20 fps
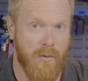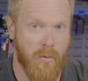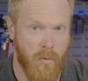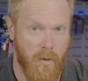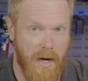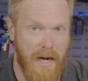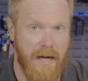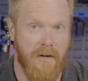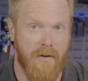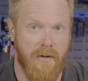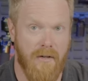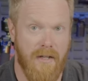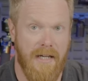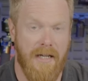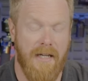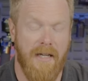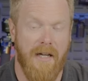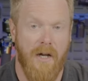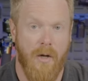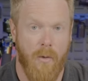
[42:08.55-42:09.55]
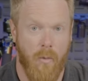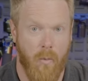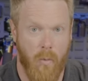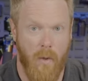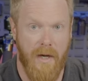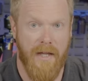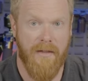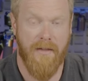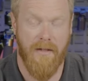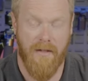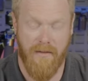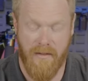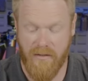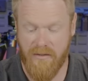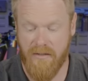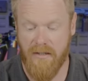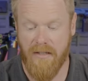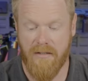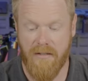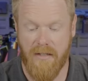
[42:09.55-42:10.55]
regularly with the
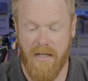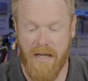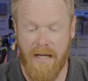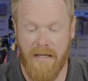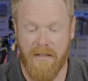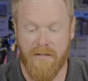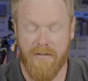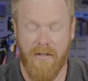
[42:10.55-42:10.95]
6K.